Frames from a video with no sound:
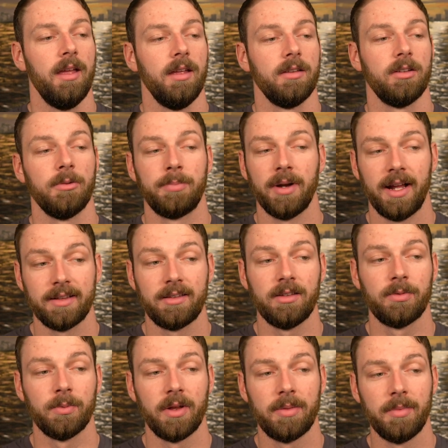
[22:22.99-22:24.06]
So
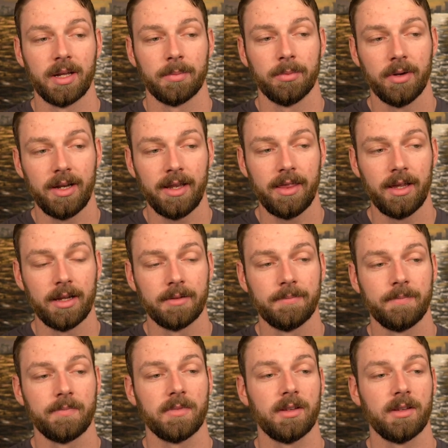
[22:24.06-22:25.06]
practice rhythmic breathing,